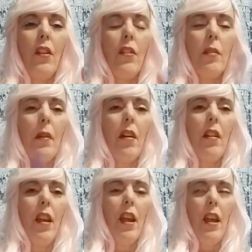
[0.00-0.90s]
crystal
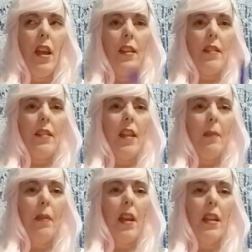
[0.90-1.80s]
ball, and it's a
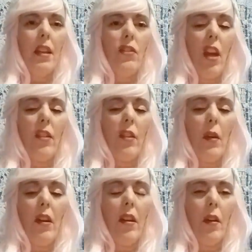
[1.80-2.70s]
sneak peek into
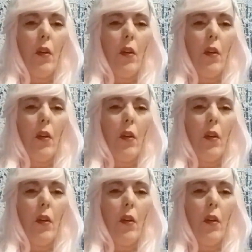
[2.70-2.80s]
January,